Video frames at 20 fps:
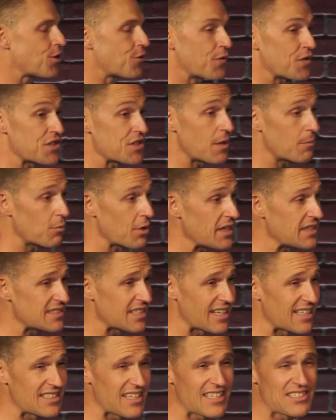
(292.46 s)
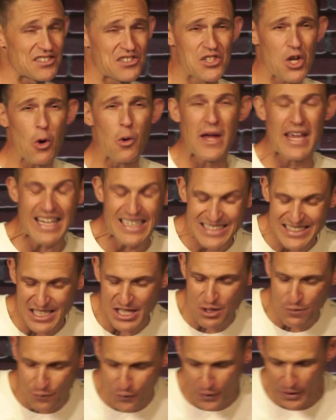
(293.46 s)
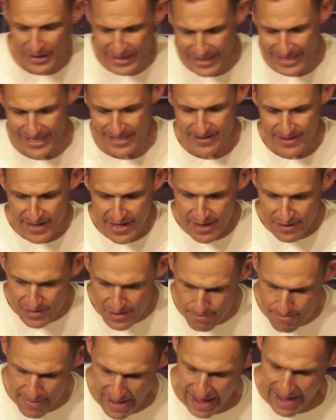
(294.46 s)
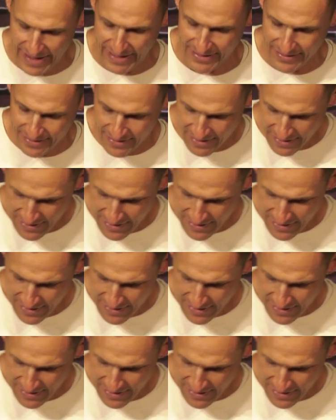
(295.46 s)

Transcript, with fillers: for some reason, it, it's so easy to forget the main